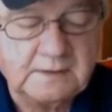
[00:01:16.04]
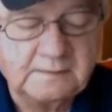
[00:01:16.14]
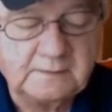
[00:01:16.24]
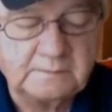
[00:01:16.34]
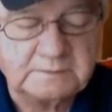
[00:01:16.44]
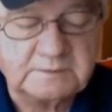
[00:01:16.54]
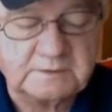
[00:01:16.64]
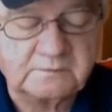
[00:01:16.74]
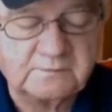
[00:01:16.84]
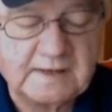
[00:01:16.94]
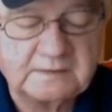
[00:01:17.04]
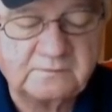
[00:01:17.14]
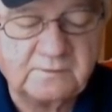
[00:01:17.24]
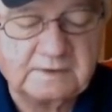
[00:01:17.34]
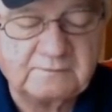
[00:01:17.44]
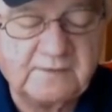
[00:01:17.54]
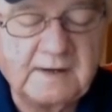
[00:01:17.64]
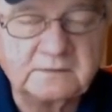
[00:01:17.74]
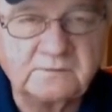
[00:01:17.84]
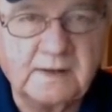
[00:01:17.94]
number 6,
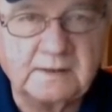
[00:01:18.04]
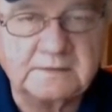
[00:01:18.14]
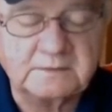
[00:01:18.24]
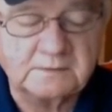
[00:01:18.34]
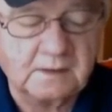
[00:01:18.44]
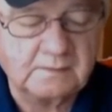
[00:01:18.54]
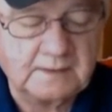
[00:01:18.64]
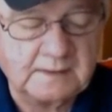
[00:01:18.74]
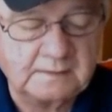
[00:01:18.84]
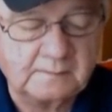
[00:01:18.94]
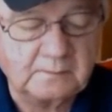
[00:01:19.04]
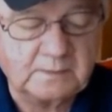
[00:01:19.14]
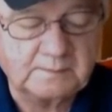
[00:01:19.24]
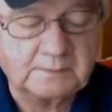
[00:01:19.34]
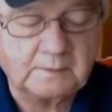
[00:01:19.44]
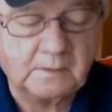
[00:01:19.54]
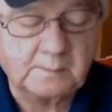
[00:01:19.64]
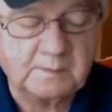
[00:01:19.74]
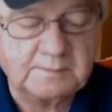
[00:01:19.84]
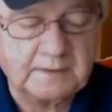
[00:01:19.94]
Fox Valley Sedona, and number 1,
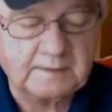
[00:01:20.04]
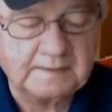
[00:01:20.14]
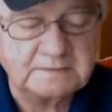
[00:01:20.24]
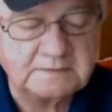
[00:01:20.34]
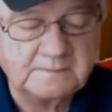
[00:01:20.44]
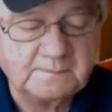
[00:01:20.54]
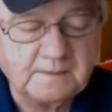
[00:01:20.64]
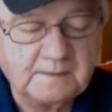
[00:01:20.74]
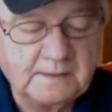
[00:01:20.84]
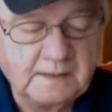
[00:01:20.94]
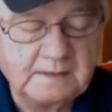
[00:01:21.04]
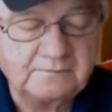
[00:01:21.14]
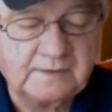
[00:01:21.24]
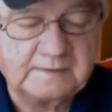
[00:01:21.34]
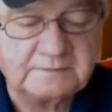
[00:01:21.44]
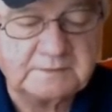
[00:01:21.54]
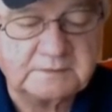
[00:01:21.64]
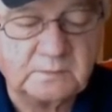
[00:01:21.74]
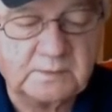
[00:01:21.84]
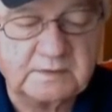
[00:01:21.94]
Paloma Belleza,
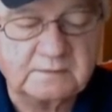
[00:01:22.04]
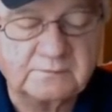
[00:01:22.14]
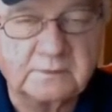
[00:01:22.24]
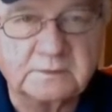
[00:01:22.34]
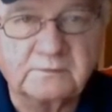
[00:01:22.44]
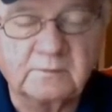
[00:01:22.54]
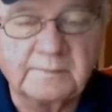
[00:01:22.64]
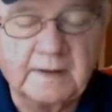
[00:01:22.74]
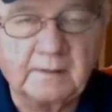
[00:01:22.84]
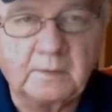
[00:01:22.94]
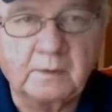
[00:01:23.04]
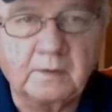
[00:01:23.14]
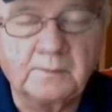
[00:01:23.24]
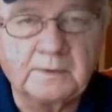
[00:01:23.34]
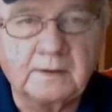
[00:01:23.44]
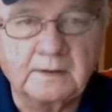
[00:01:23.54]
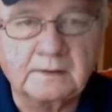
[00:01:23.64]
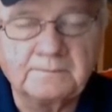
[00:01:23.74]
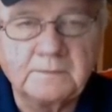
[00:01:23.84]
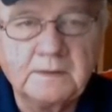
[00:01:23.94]
8-5-6-1 in the first from Balmoral Park.
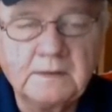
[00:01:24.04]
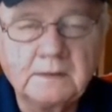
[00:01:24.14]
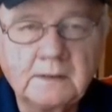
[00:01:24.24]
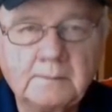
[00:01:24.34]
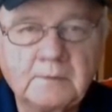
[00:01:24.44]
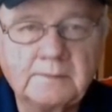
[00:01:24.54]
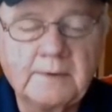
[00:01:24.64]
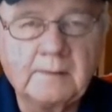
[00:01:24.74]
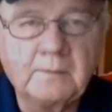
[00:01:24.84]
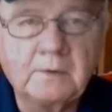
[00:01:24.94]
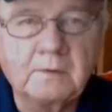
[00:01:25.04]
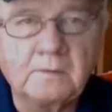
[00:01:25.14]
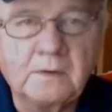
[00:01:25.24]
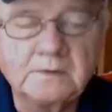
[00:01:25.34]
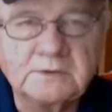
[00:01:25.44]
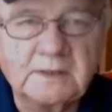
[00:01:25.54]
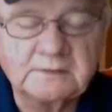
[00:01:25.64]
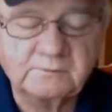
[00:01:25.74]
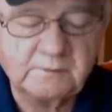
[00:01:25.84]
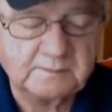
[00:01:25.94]
A couple of Balmoral long
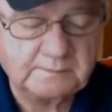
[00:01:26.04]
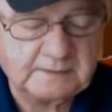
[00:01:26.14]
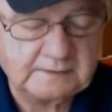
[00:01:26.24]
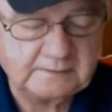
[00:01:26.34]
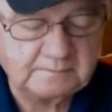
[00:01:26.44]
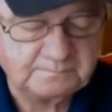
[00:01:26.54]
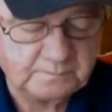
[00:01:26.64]
shots for you to ponder.